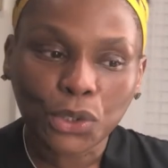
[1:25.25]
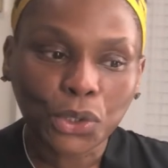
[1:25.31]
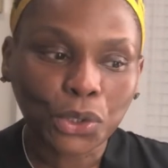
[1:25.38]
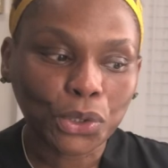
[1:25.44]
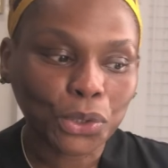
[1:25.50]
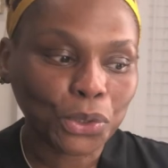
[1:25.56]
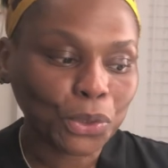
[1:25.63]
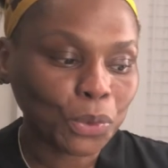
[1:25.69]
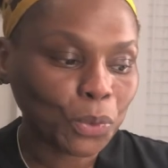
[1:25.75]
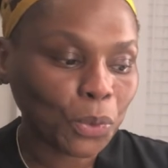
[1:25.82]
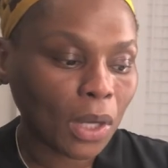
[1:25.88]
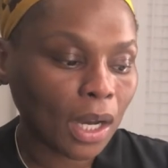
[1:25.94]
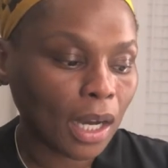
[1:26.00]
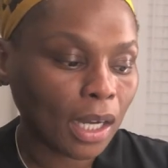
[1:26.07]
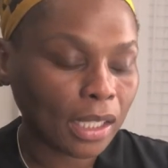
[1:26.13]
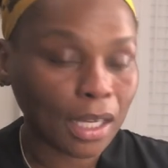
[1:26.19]
to
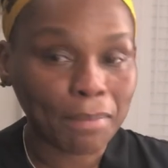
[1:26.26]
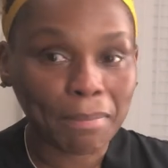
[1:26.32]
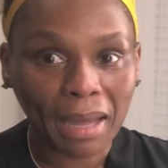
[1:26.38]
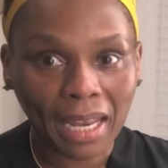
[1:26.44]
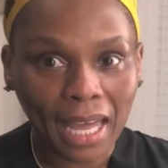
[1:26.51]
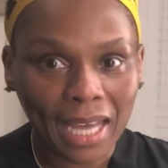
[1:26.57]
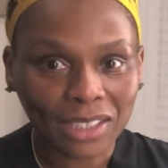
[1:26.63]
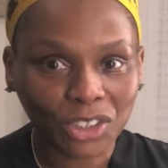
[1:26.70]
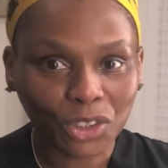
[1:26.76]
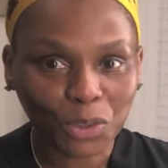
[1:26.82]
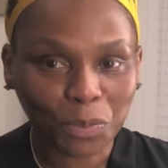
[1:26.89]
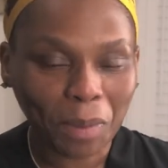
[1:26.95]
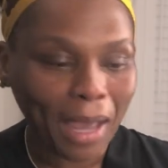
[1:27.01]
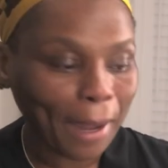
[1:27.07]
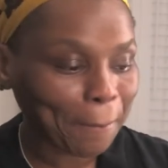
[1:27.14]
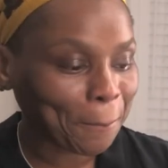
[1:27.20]
get my lashes
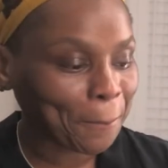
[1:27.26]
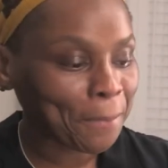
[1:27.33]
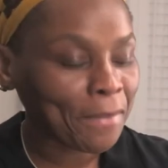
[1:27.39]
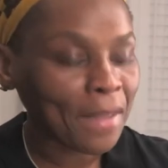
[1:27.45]
back?